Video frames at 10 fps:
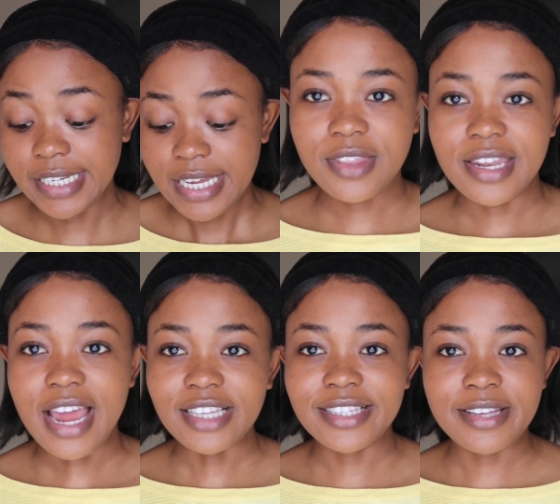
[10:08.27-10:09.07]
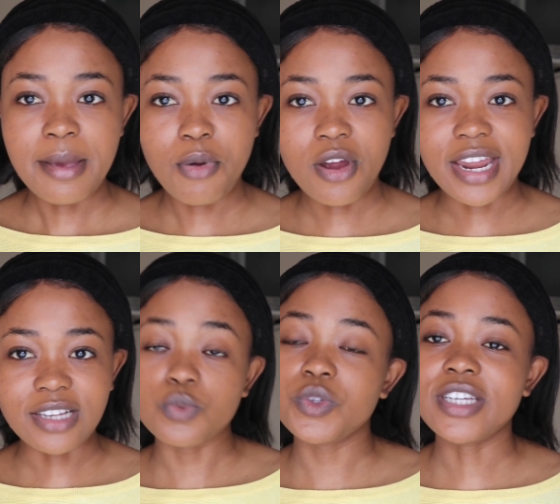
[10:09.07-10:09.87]
The next
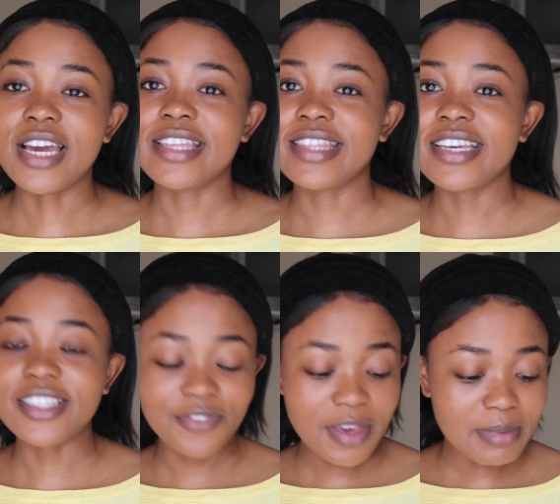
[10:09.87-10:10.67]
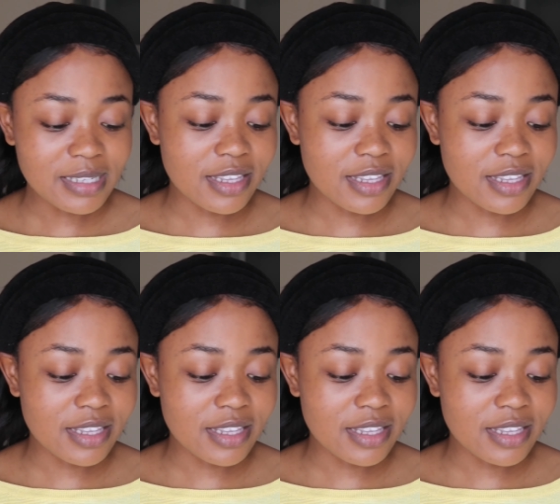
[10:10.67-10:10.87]
product, which I think is famous,